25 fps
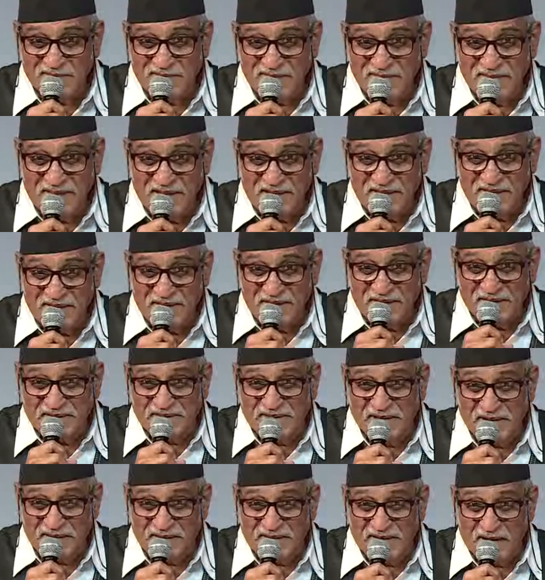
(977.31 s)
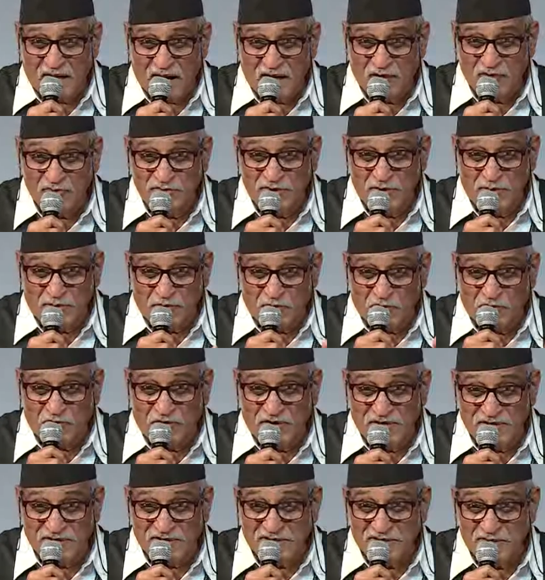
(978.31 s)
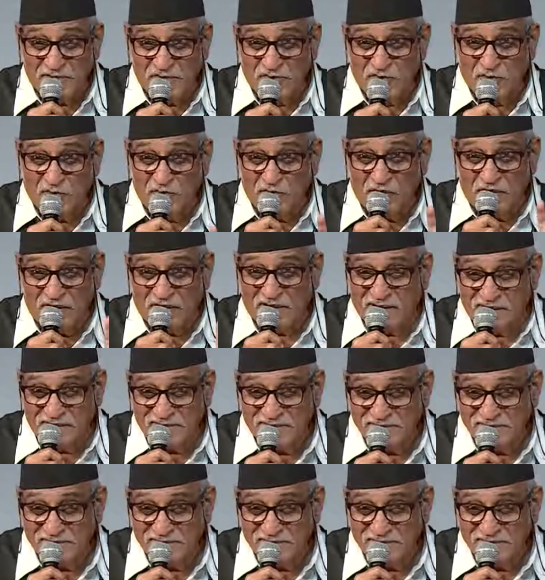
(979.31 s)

They dictate how the profession should work.